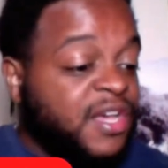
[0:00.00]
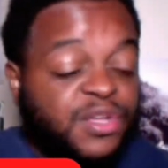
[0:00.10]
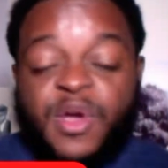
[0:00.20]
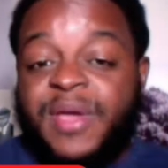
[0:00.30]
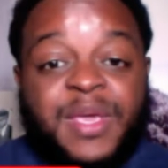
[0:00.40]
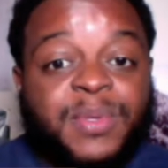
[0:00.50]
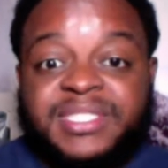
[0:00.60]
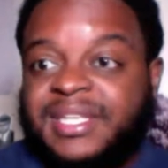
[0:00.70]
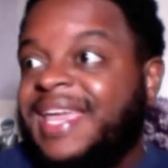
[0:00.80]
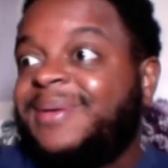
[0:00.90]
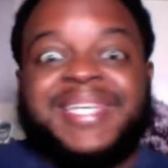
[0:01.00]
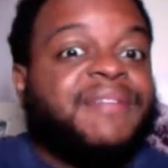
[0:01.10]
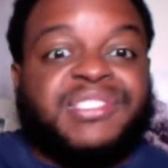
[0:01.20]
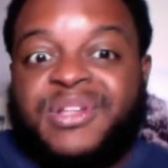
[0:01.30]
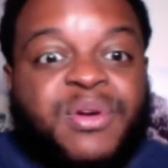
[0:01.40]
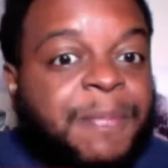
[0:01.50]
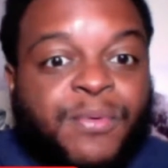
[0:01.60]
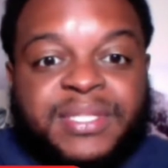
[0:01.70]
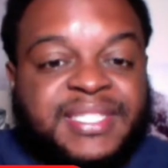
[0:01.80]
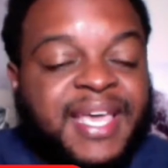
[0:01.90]
You know he was he was averaging thirty
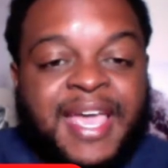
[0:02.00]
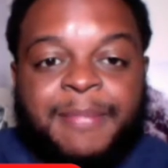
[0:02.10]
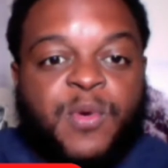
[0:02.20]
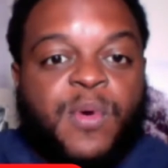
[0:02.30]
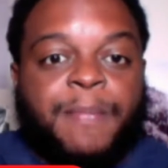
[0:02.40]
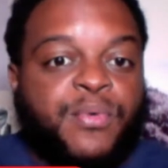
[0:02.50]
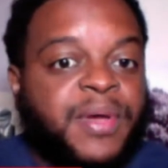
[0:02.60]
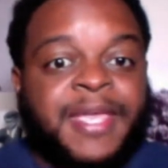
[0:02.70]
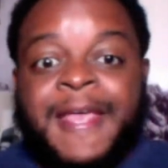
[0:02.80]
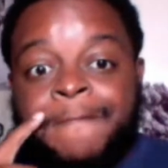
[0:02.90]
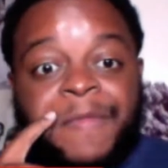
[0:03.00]
points a game at one point